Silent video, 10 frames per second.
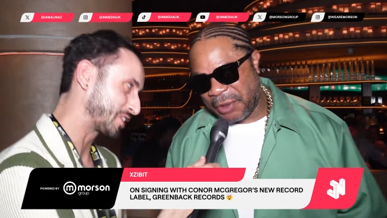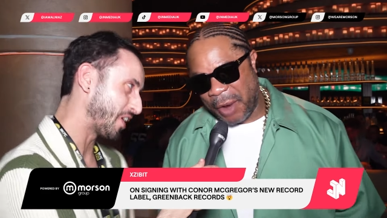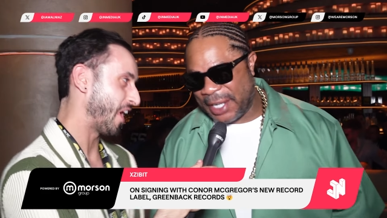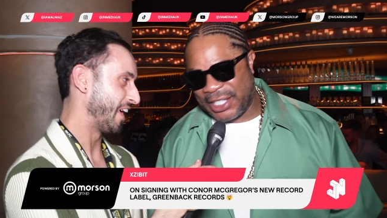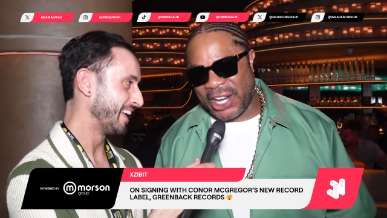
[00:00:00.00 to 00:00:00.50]
Speaker 1: what
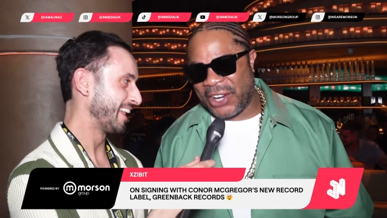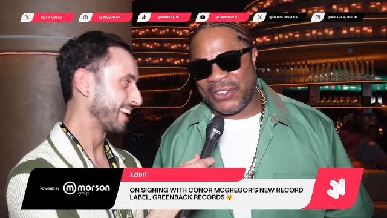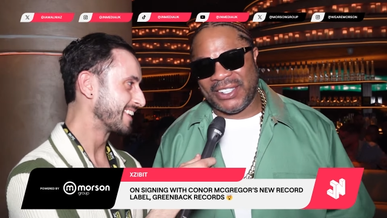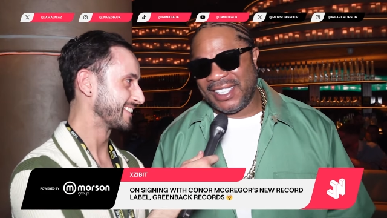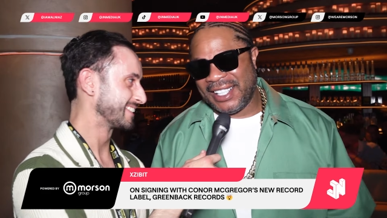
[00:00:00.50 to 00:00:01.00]
we do.
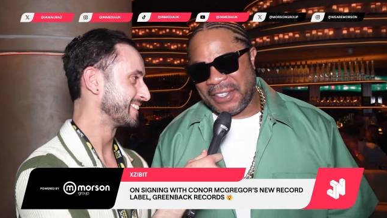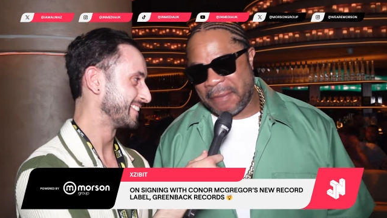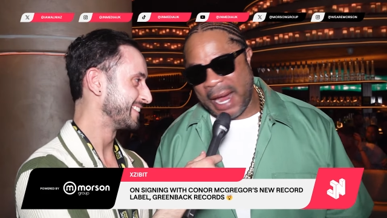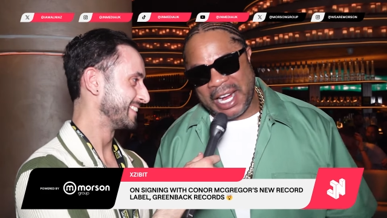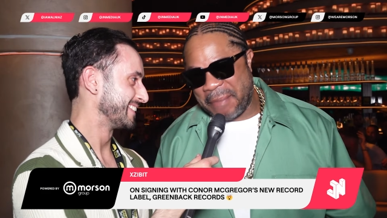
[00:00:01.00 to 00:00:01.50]

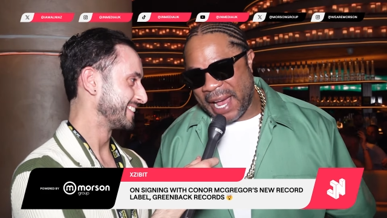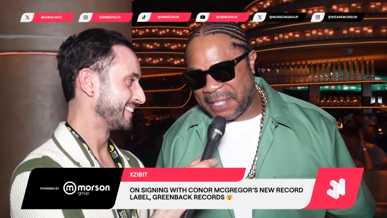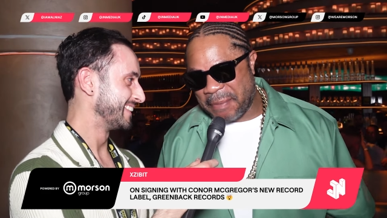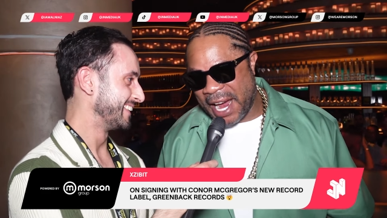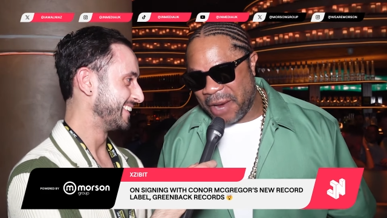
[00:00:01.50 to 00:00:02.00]
May the
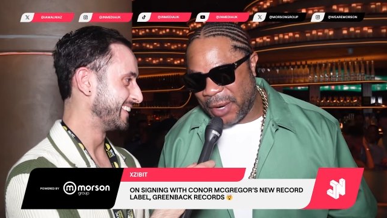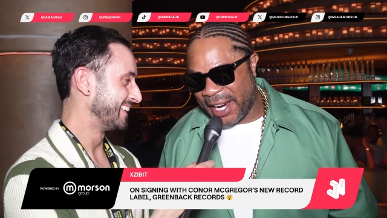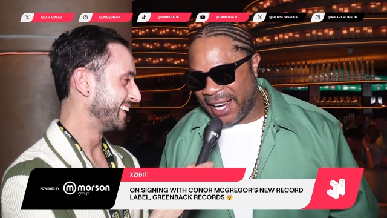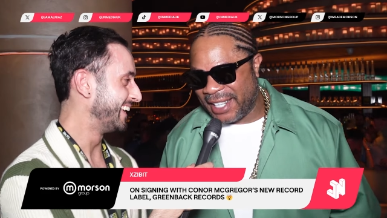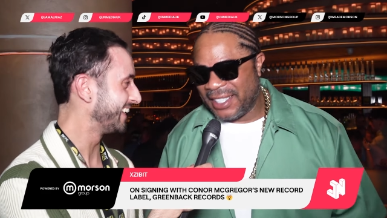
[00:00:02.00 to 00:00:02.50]
best man
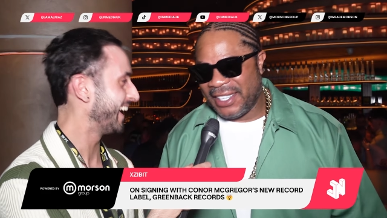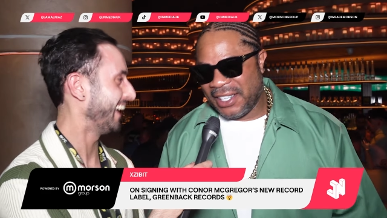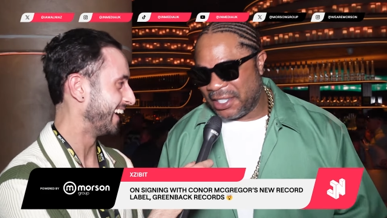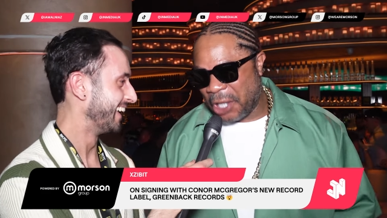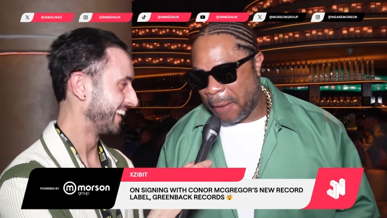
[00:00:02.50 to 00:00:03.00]
win.
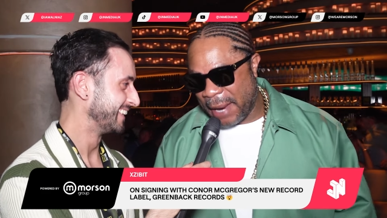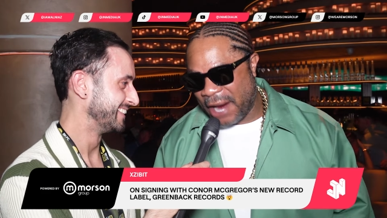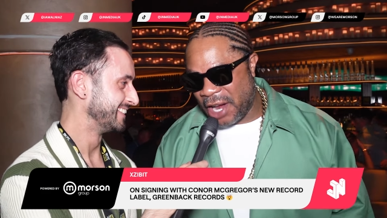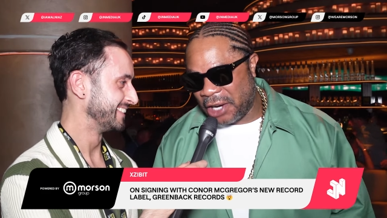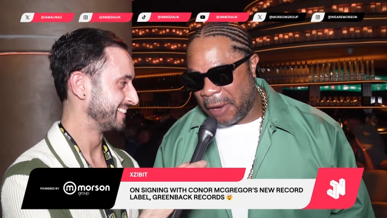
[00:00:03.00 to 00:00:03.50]
So bare
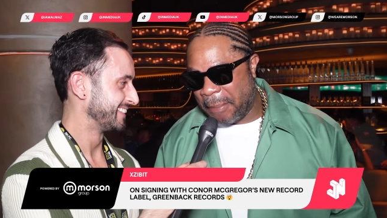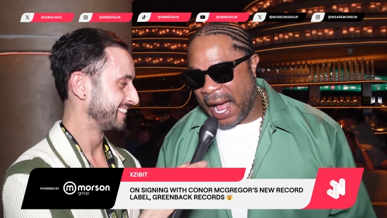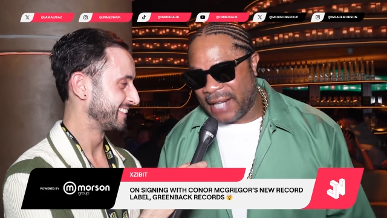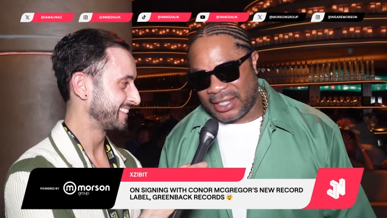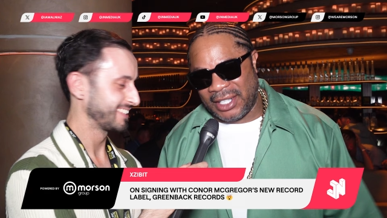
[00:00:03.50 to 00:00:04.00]
knuckle
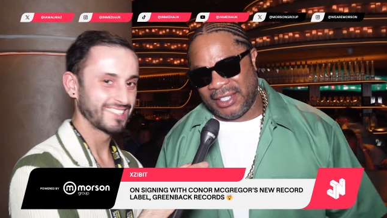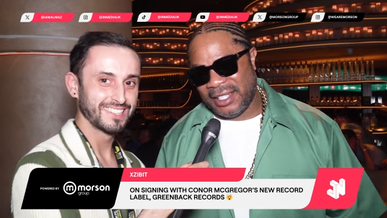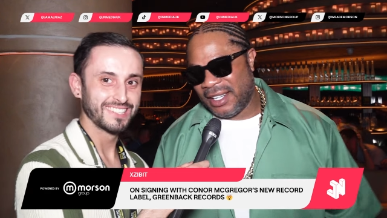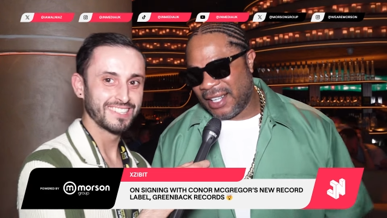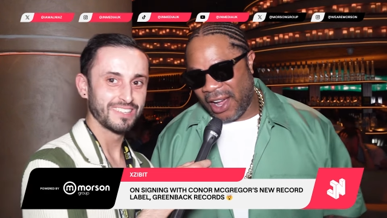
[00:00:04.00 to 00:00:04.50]
boxing,
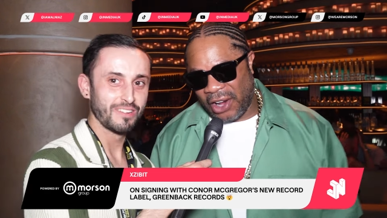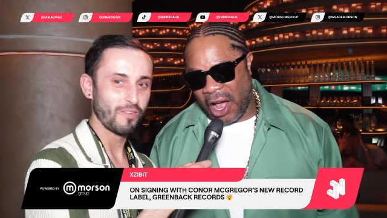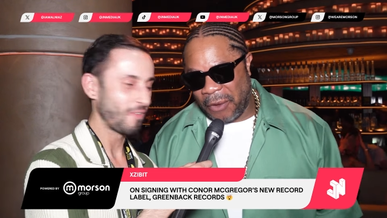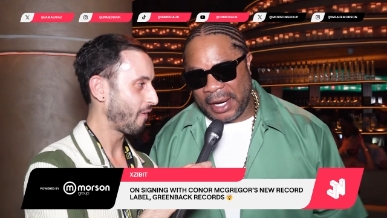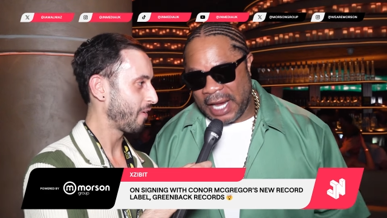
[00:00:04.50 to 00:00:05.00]

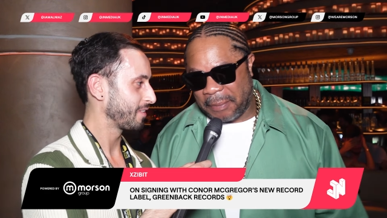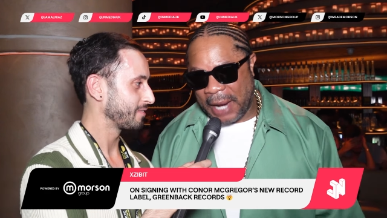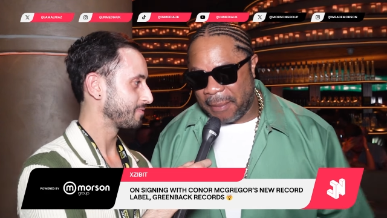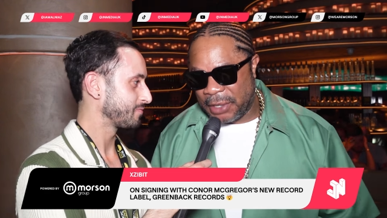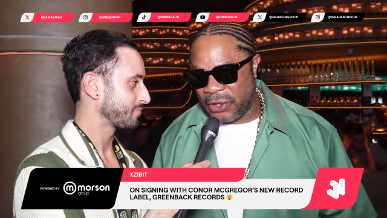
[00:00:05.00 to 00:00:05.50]
along with hip
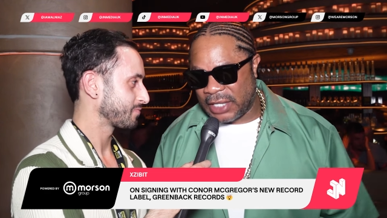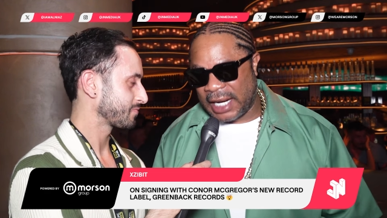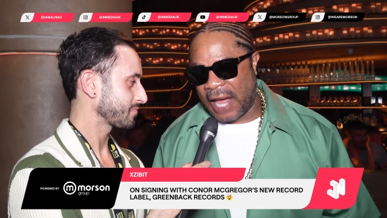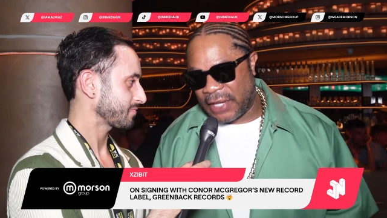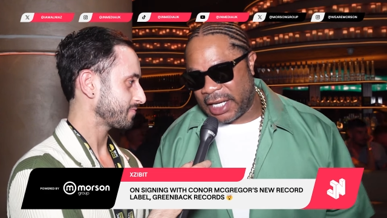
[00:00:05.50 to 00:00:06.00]
hop music,
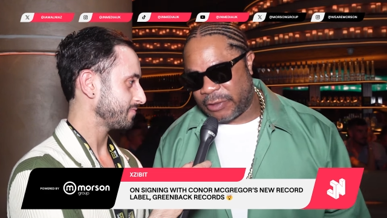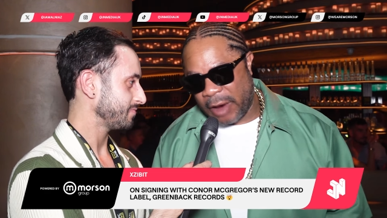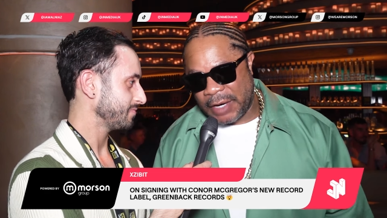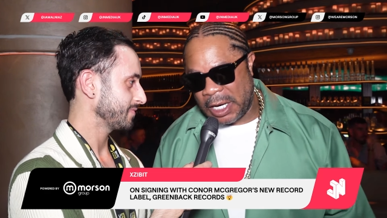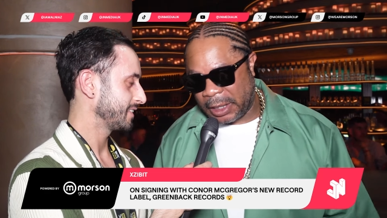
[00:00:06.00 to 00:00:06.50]
I think it's
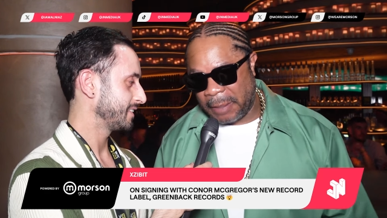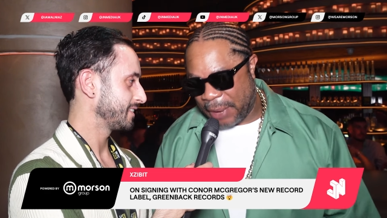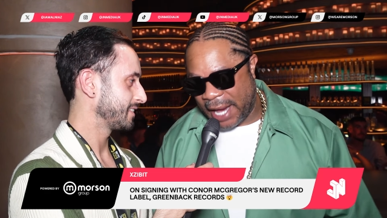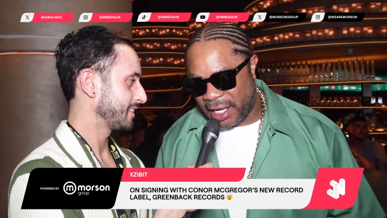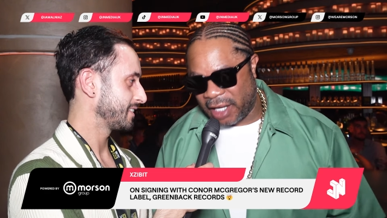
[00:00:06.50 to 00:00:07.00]
very
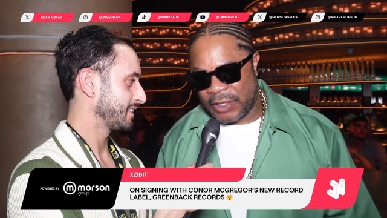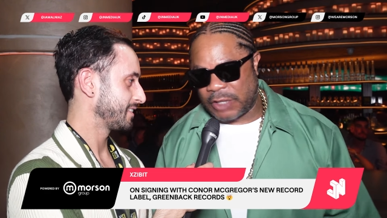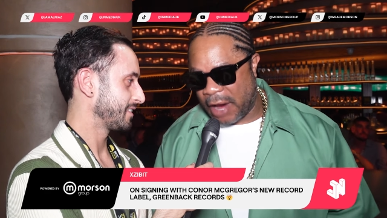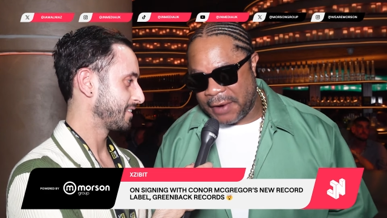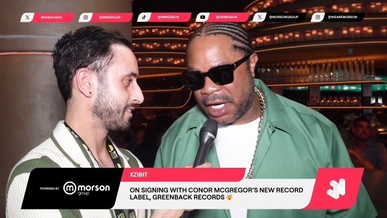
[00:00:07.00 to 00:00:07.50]
competitive, it's
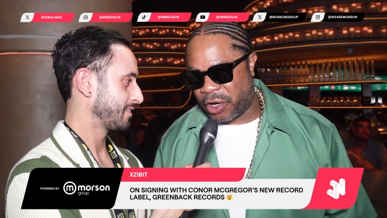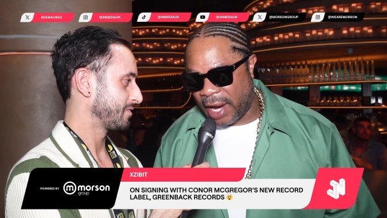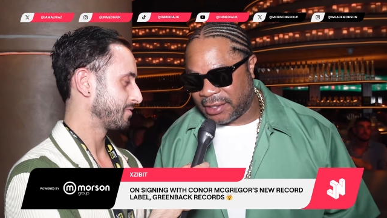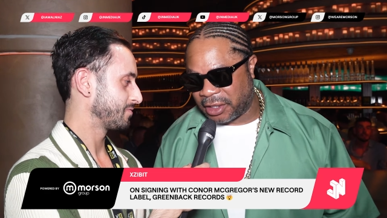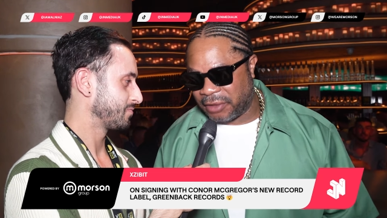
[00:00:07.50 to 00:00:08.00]
very
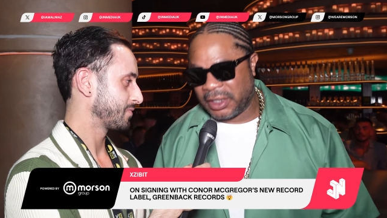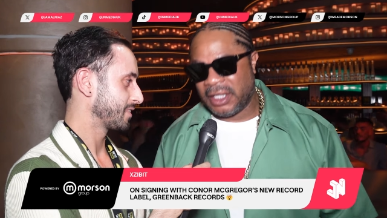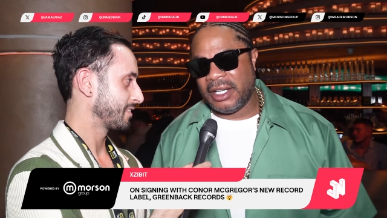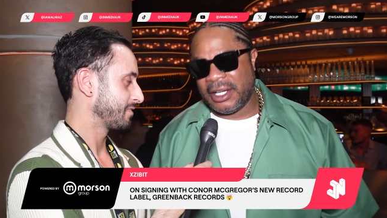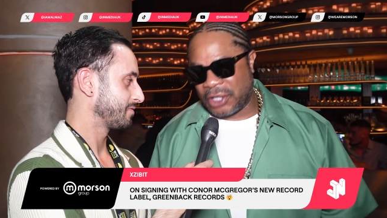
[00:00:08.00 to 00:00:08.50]
aggressive.
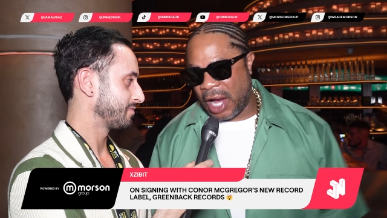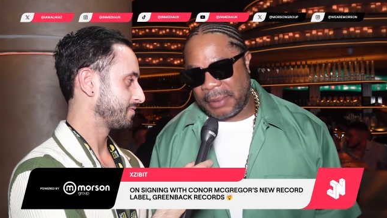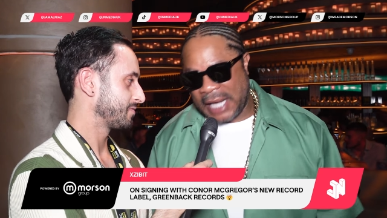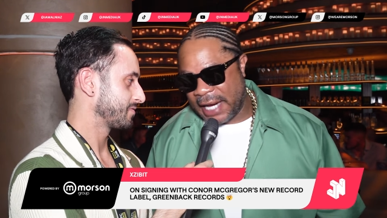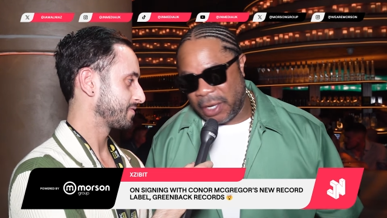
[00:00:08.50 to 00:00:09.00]
So I'm
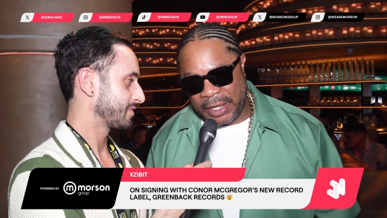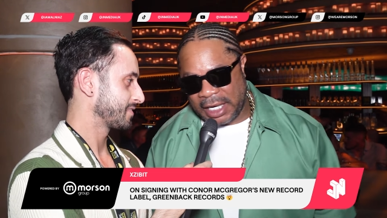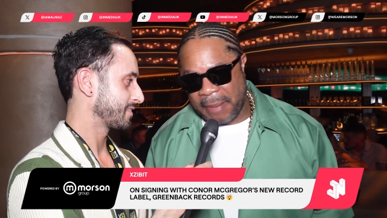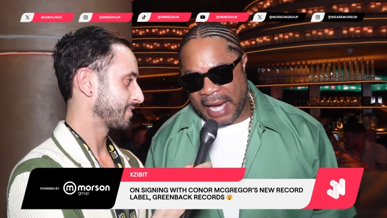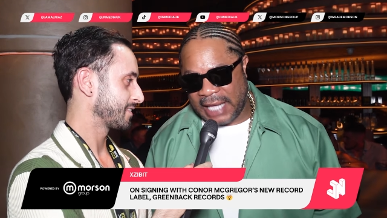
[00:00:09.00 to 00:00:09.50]
glad that we can
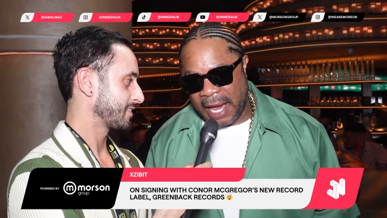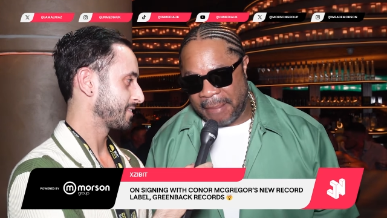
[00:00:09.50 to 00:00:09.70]
make that